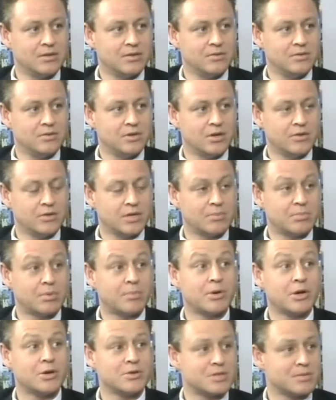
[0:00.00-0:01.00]
you know, they
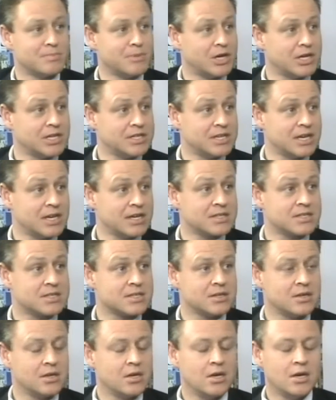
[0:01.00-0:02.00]
proposed the mining tax,
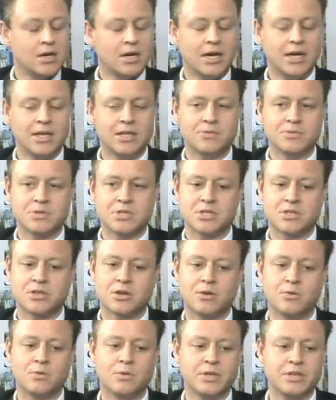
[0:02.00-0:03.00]
and there was this
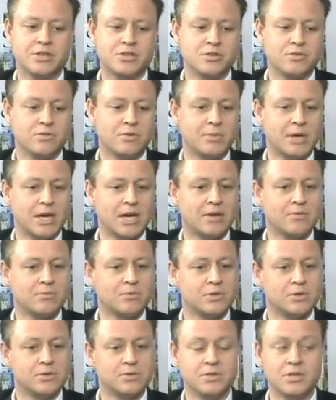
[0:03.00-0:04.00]
whole issue about,
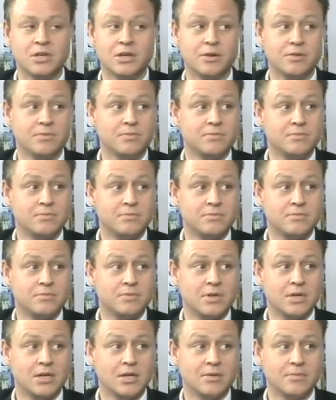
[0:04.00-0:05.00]
well, you know,
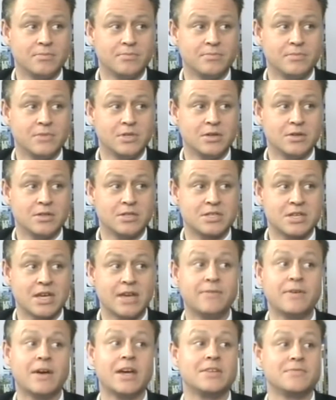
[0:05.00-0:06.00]
the
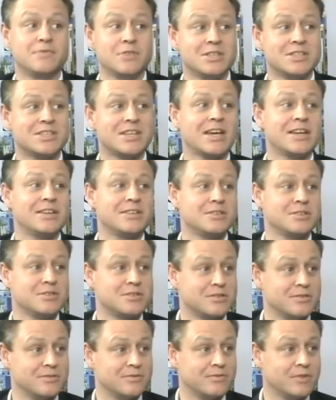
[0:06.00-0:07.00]
safe haven status
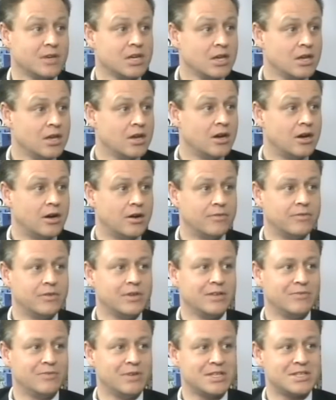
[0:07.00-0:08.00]
of
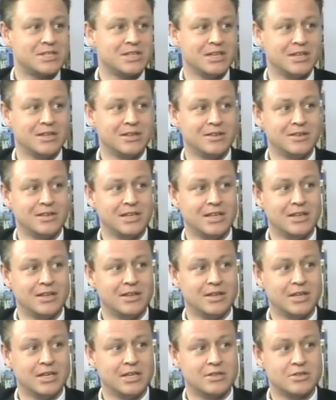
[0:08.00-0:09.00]
investing
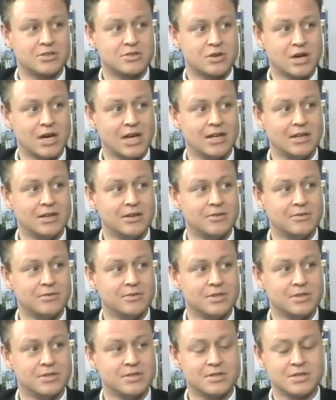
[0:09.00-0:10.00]
in Australia
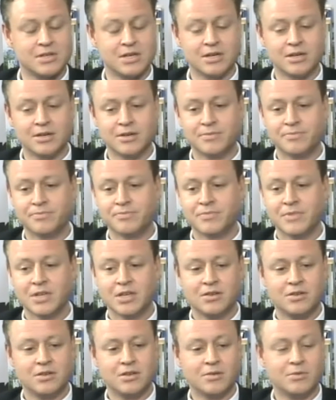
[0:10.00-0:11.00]
as you know,
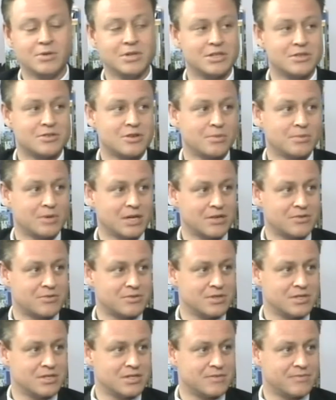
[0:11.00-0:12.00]
one of the top
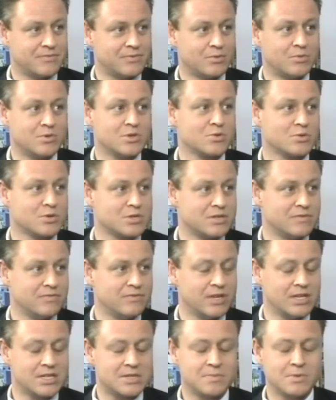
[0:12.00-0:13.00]
countries for resource
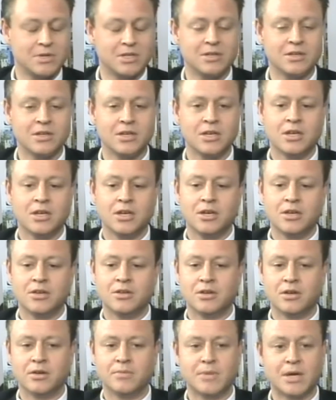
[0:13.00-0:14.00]
investment. You
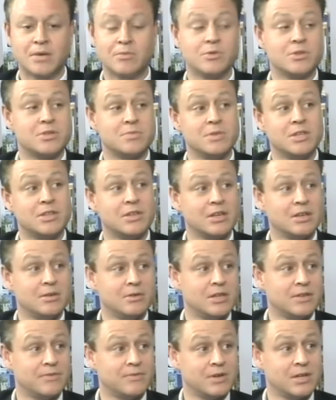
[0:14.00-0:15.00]
know, maybe we should be thinking
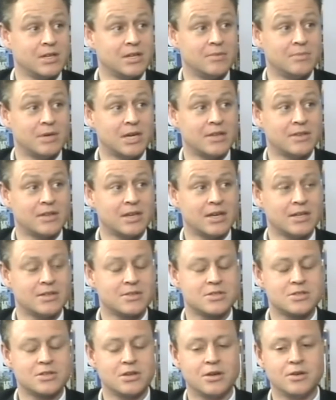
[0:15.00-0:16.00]
differently about that.
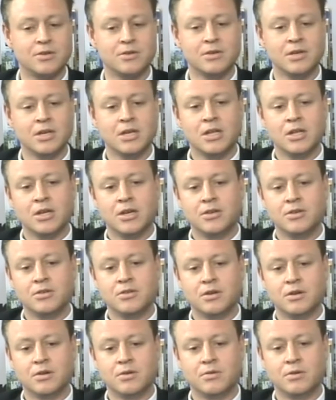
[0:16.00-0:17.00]
Yeah. So, you
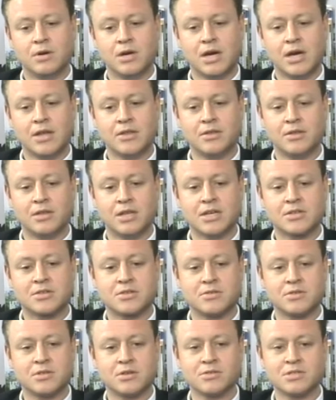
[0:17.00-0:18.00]
know, other than that, so
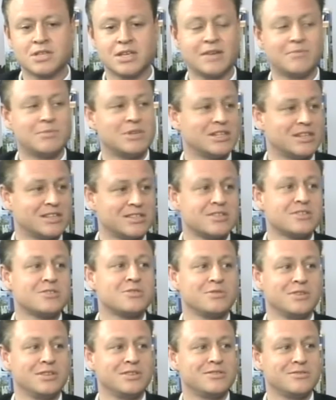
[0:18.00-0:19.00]
as long as the government doesn't
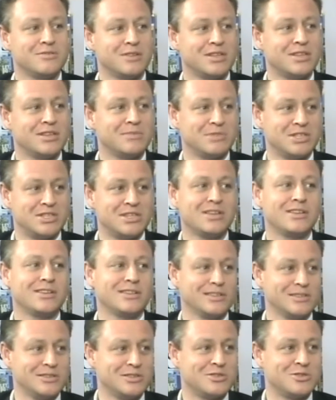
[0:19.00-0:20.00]
do anything
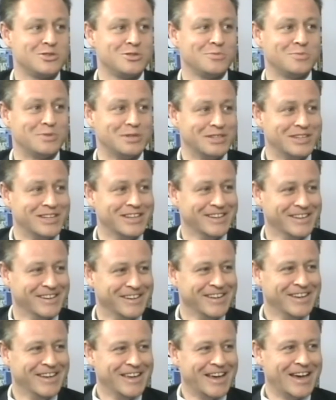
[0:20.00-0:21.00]
particularly stupid,
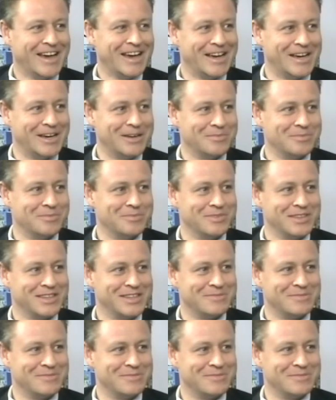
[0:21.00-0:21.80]
the